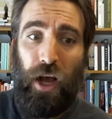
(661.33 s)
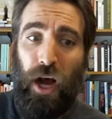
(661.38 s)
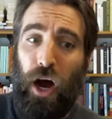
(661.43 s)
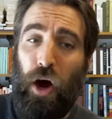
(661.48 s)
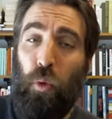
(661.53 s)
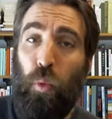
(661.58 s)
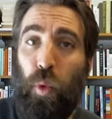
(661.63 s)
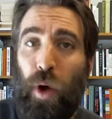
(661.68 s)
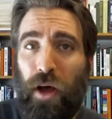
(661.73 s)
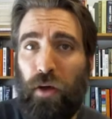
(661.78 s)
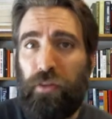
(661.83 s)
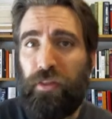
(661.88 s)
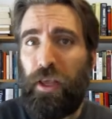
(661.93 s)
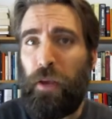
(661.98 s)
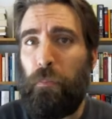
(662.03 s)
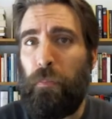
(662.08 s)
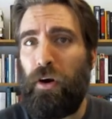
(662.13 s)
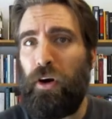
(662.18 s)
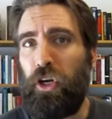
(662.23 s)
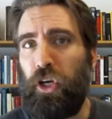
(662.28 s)
A wealthy
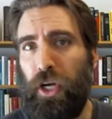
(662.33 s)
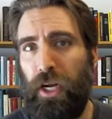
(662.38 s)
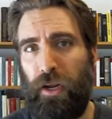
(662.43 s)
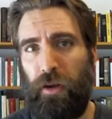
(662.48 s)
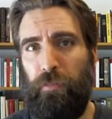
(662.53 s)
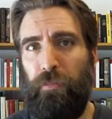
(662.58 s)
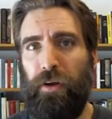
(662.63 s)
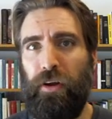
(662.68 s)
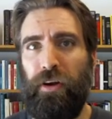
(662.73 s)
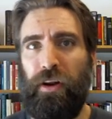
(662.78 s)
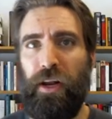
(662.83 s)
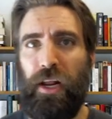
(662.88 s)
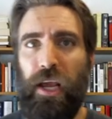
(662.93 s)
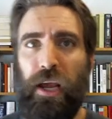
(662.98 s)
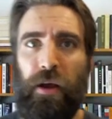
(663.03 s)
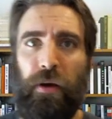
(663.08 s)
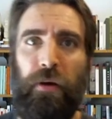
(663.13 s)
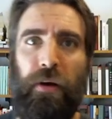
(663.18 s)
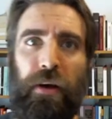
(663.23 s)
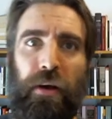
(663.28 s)
merchant
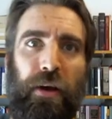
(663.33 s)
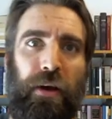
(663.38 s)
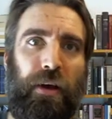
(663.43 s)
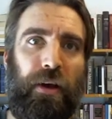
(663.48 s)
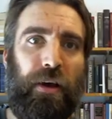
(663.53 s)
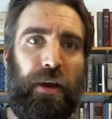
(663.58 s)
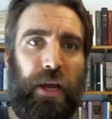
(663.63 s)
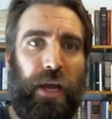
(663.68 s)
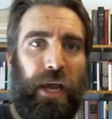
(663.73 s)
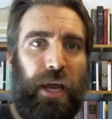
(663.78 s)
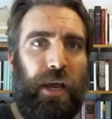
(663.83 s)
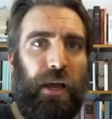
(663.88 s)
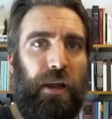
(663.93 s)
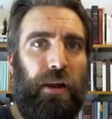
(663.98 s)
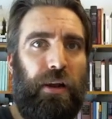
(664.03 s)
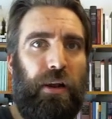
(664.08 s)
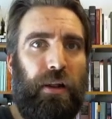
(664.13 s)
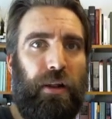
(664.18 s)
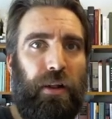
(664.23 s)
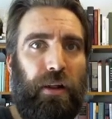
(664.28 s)
community
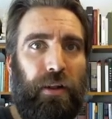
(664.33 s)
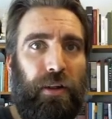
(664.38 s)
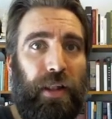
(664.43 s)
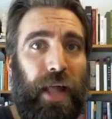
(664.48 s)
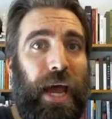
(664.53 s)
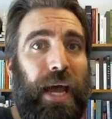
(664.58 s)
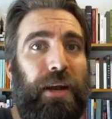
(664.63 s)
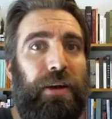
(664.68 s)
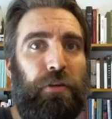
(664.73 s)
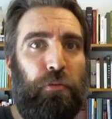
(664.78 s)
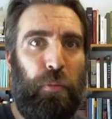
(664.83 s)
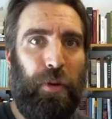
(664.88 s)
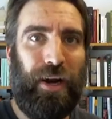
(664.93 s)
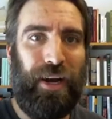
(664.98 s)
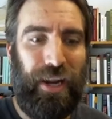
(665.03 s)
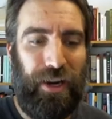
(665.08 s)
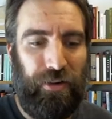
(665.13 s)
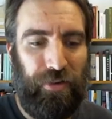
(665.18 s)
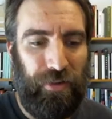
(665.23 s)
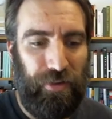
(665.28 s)
can lend
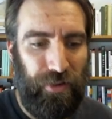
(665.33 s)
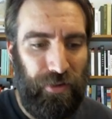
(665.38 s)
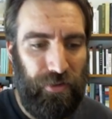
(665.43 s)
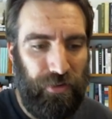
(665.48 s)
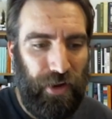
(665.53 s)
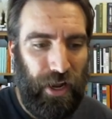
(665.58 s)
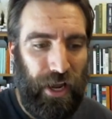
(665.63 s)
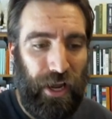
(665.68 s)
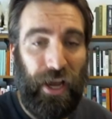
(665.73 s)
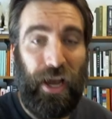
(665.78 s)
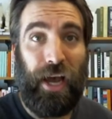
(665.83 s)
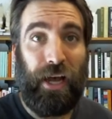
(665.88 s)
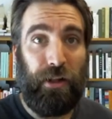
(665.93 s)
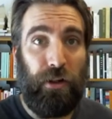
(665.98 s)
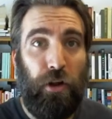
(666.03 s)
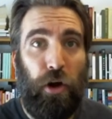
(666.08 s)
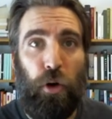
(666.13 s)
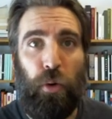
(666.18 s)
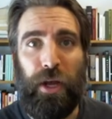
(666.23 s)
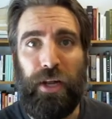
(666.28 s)
money to the state
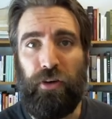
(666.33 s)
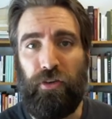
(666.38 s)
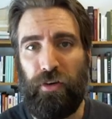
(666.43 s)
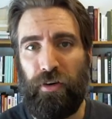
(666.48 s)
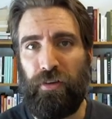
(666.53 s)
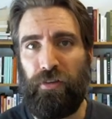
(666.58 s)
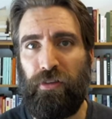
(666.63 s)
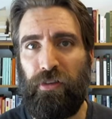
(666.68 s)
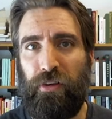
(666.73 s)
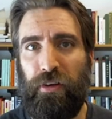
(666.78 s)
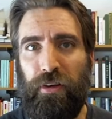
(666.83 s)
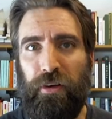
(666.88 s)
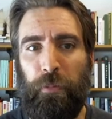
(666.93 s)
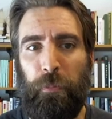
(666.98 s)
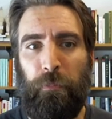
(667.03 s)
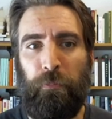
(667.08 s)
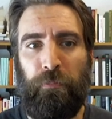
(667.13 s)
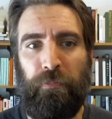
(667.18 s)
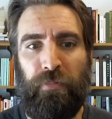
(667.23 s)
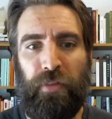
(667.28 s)
at low interest.
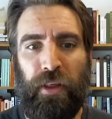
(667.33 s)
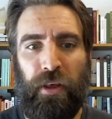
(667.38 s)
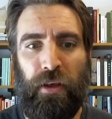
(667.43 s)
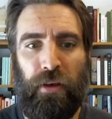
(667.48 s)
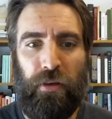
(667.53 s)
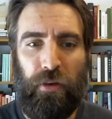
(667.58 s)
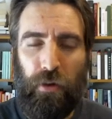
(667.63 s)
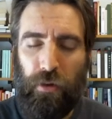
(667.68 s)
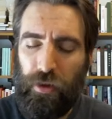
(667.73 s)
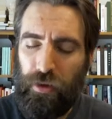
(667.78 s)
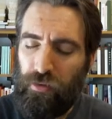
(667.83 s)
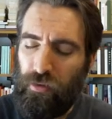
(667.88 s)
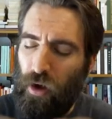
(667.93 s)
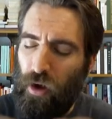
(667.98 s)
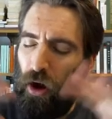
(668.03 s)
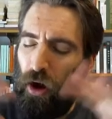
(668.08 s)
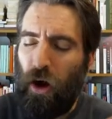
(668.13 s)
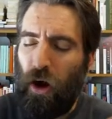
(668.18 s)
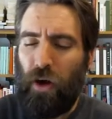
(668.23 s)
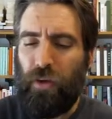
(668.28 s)
All these,
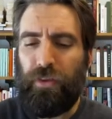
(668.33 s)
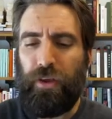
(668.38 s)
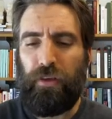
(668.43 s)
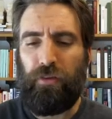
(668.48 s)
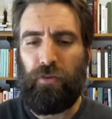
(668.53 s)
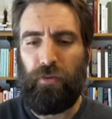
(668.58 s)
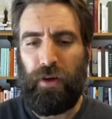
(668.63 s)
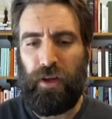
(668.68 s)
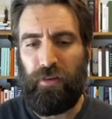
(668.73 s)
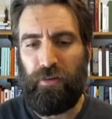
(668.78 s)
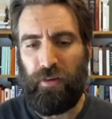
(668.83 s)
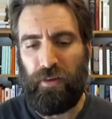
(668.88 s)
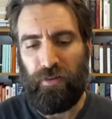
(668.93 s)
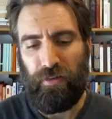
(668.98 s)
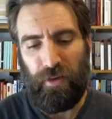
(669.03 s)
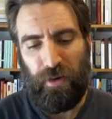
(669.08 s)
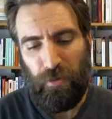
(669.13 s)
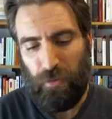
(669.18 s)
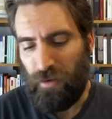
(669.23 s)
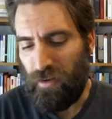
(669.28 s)
all these reasons,
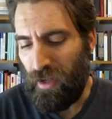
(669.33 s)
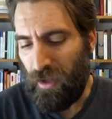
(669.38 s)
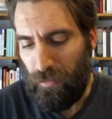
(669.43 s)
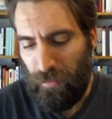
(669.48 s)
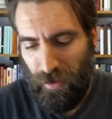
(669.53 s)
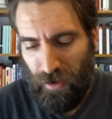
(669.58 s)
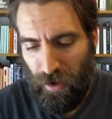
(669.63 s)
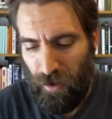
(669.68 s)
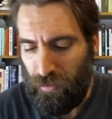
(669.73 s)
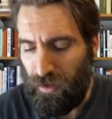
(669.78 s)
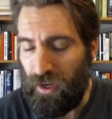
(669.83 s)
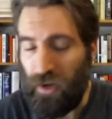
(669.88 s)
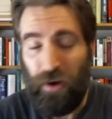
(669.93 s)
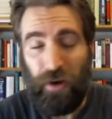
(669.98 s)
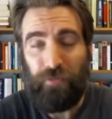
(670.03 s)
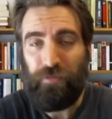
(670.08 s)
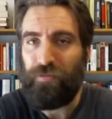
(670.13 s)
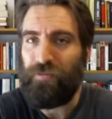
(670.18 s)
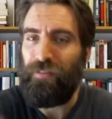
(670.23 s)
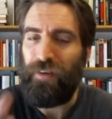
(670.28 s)
and it would take me, you know,
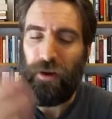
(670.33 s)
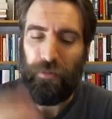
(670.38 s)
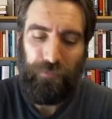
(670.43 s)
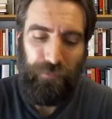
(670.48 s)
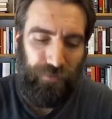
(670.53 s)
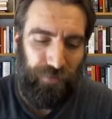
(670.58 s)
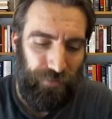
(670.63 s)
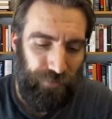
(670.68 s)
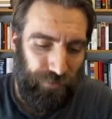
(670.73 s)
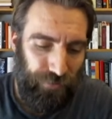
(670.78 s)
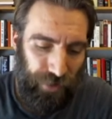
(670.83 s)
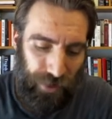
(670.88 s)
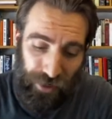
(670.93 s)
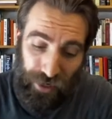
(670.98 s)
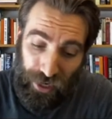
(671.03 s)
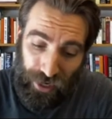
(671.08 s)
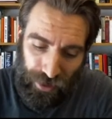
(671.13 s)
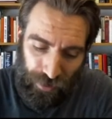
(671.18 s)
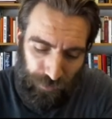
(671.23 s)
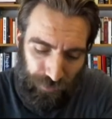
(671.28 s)
I've, I'm,
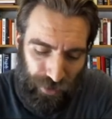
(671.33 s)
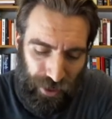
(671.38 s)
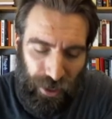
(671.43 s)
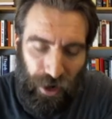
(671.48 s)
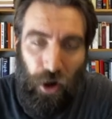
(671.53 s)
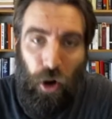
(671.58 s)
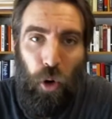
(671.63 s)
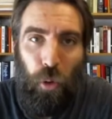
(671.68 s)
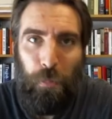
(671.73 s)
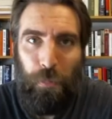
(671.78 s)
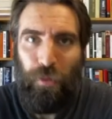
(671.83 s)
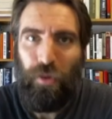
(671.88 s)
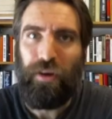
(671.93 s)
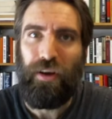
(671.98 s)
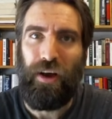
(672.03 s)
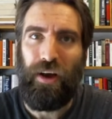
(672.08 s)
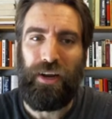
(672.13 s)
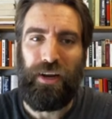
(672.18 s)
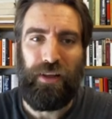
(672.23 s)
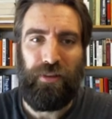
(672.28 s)
again, I'm writing a whole
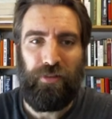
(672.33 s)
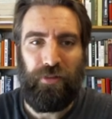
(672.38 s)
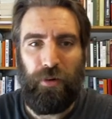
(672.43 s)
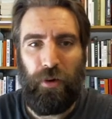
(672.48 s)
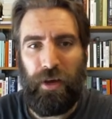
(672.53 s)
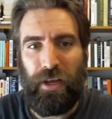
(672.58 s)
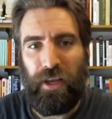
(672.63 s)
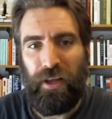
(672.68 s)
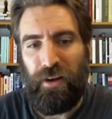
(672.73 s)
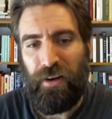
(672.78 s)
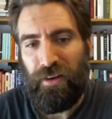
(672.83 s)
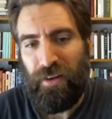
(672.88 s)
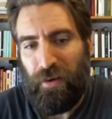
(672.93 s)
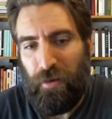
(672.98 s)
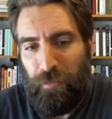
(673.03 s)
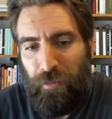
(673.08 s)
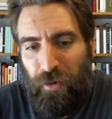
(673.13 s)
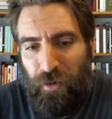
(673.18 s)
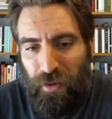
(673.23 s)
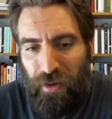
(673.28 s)
book on this, so I can,
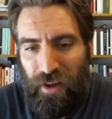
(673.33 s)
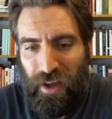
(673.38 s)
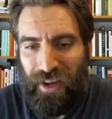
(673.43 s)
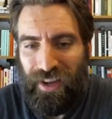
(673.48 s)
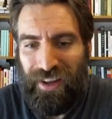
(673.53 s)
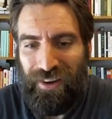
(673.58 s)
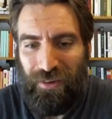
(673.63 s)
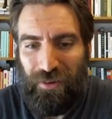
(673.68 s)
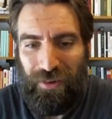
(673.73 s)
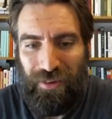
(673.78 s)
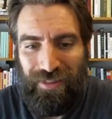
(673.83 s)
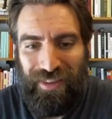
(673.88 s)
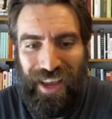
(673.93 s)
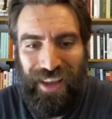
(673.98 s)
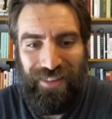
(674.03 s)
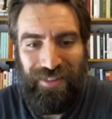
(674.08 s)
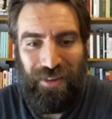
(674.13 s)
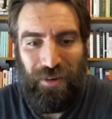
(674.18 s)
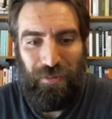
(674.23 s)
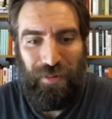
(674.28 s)
I'm only, I can only
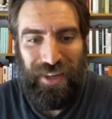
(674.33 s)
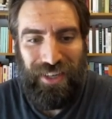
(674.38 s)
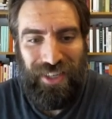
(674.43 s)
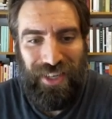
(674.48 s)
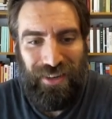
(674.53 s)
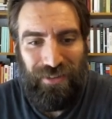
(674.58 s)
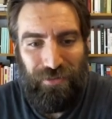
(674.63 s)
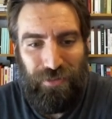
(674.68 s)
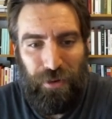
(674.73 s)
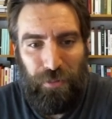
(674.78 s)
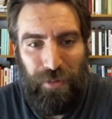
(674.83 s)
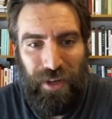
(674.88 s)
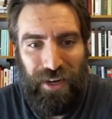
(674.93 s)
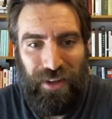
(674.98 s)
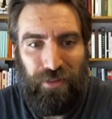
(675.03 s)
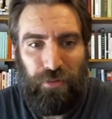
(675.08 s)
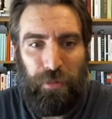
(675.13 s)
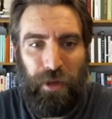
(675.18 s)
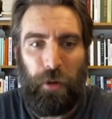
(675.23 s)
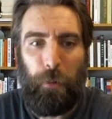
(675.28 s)
say so much in a few
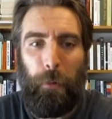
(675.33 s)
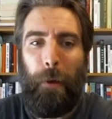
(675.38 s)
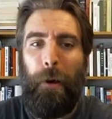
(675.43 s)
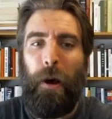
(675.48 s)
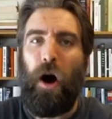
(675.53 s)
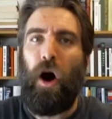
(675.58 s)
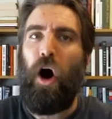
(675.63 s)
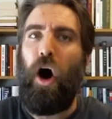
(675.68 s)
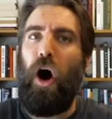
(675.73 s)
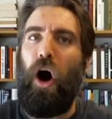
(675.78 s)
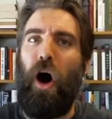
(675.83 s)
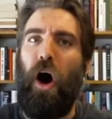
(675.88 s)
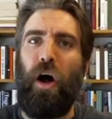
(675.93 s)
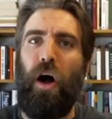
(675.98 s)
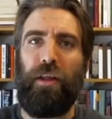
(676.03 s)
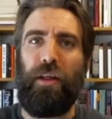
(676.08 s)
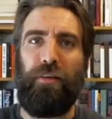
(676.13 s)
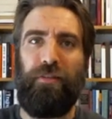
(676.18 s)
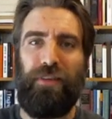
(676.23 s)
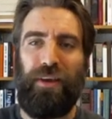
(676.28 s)
minutes, but
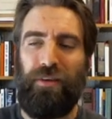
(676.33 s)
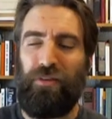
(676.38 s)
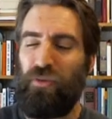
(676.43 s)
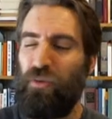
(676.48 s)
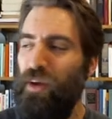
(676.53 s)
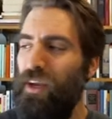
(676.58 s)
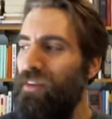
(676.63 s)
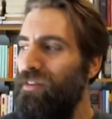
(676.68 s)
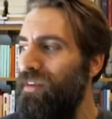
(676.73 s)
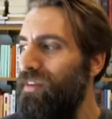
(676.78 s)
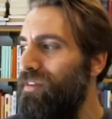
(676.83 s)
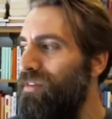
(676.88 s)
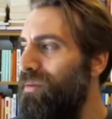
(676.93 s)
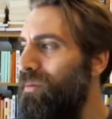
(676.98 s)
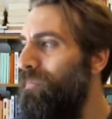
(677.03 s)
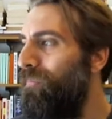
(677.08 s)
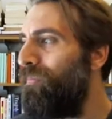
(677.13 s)
all of these reasons